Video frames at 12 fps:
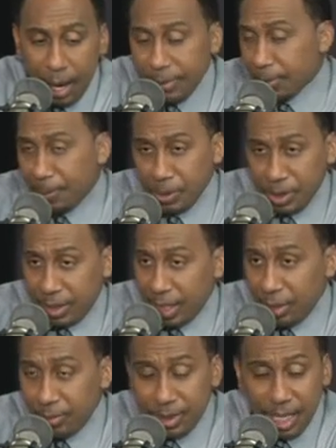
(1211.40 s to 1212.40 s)
I was supposed to
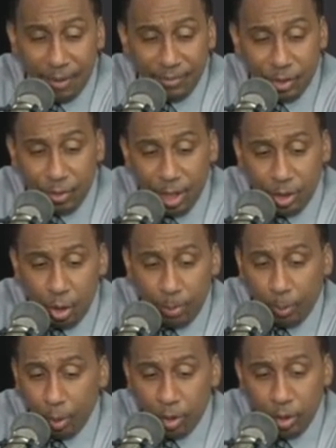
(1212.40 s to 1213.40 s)
tell you it was time for Straight
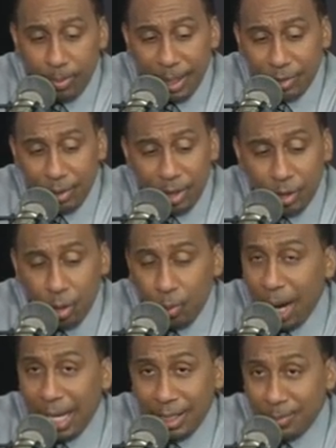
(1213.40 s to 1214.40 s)
Talk, brought to you by Straight
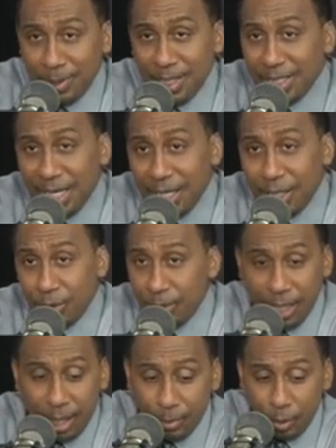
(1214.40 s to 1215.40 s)
Talk Wireless, but since I didn't
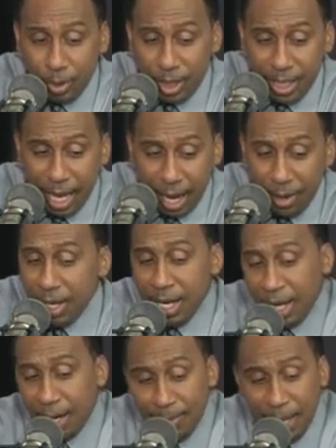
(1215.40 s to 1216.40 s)
do that, I'm doing it now,
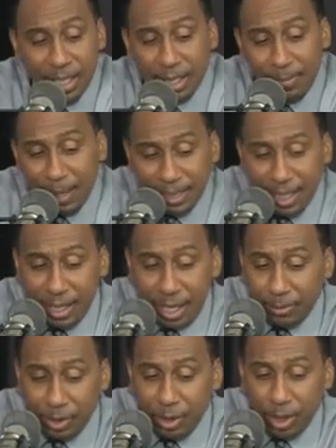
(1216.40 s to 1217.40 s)
and I'm ending it by
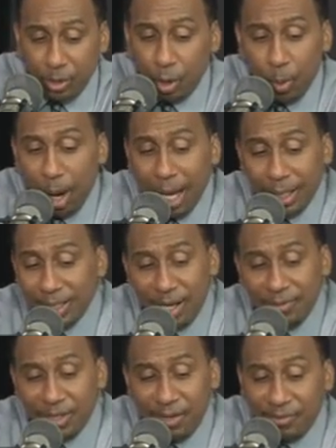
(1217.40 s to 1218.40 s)
saying that was Straight Talk Wireless,
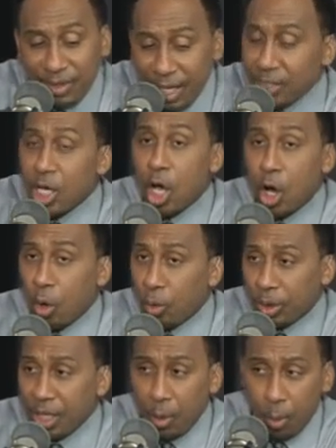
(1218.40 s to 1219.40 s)
everything for less,
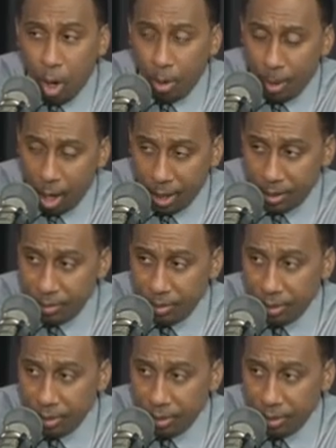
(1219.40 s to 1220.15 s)
only at Walmart.